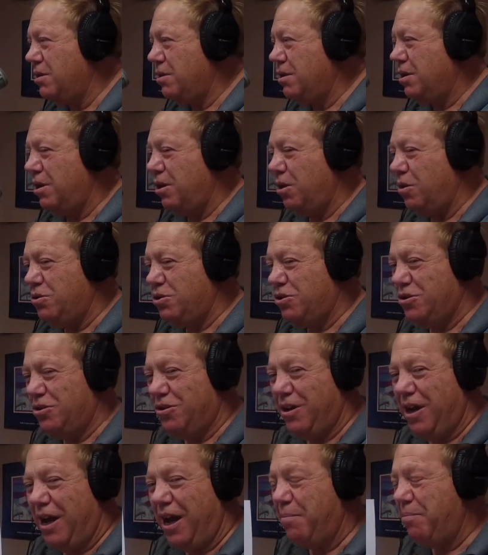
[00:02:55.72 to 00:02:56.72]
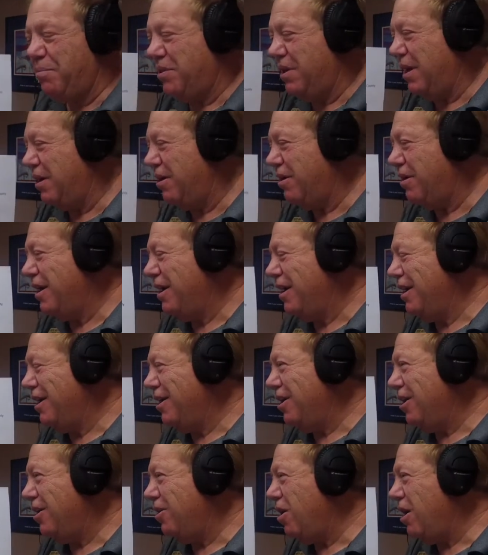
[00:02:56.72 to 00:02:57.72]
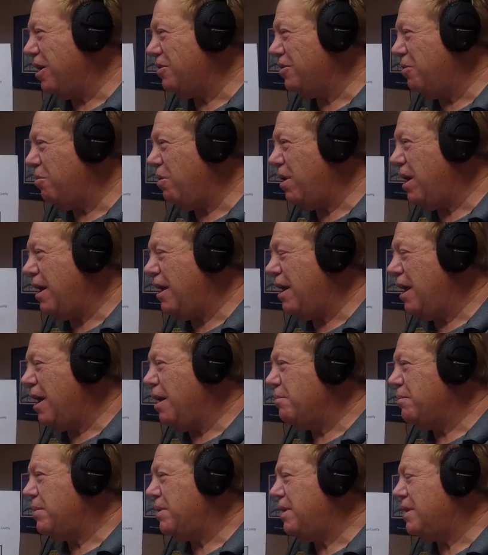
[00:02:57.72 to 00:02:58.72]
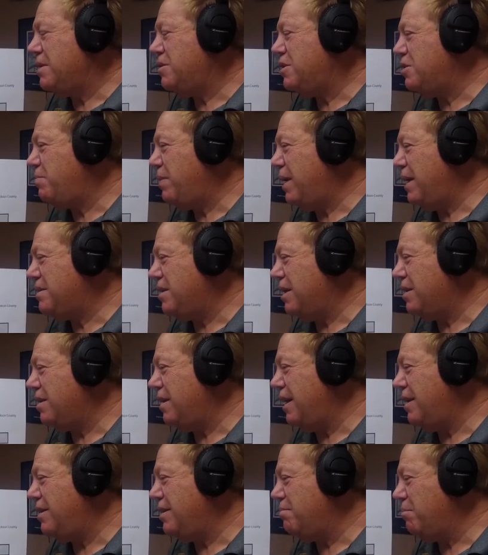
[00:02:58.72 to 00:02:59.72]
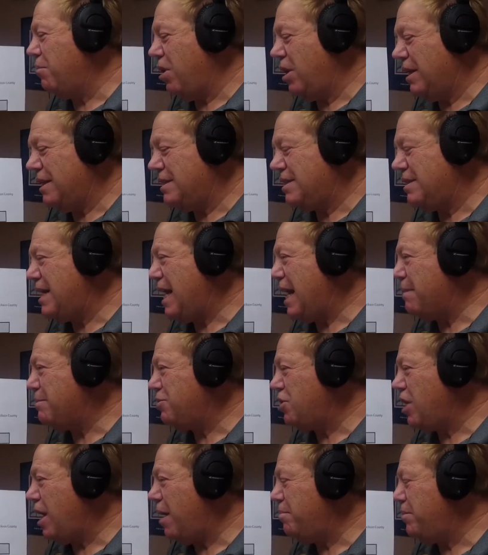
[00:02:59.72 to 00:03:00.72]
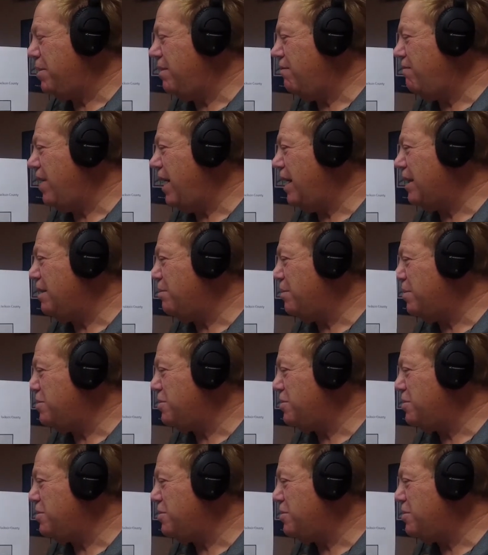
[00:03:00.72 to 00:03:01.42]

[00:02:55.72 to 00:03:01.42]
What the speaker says: closer up there along the way. But this is basically the market snapshot, the available